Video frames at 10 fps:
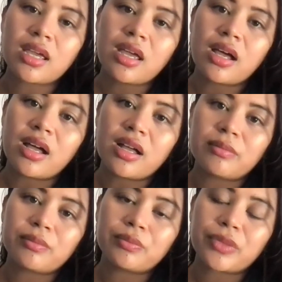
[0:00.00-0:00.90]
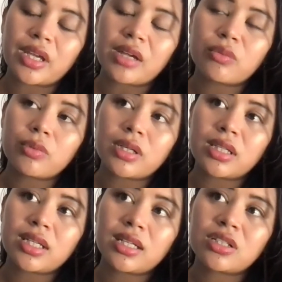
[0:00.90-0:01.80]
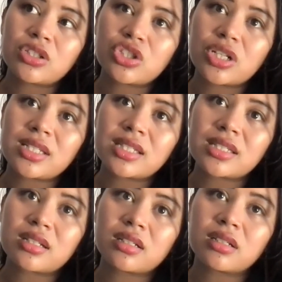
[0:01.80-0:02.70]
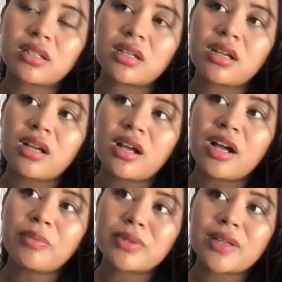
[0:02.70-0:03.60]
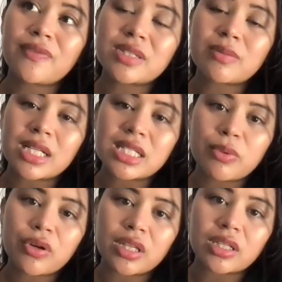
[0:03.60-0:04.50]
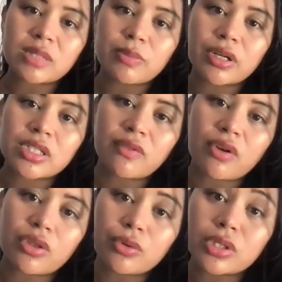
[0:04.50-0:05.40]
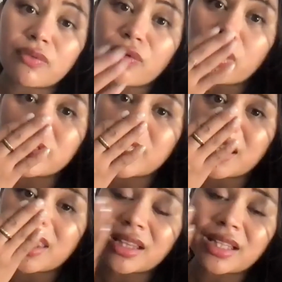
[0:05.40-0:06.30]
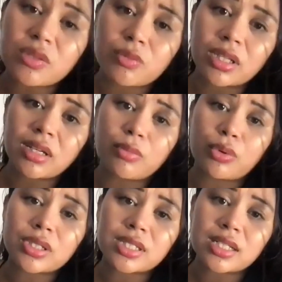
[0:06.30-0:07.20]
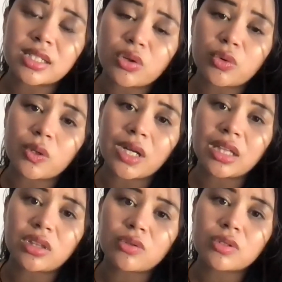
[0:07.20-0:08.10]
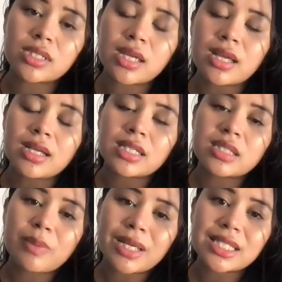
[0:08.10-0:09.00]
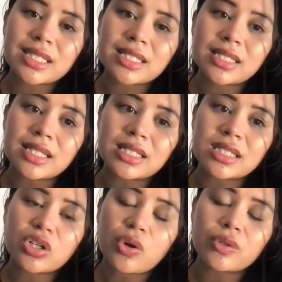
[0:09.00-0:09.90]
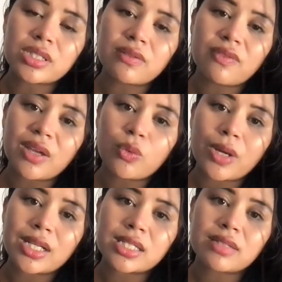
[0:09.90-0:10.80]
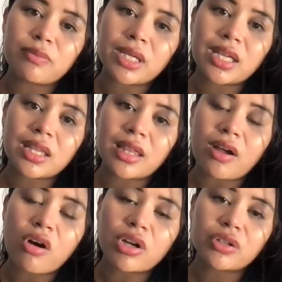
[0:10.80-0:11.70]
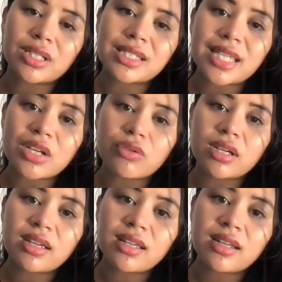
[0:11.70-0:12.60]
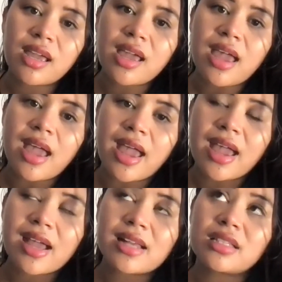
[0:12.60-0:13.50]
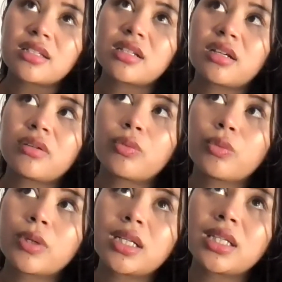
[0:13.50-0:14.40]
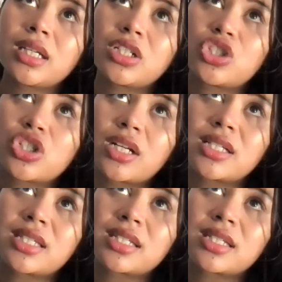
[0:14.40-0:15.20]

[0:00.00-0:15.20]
and really just uplifts my spirit and the spirits of all those involved. And I think that's really important, to create those spaces and to cultivate ways of being that honor the sacred and really just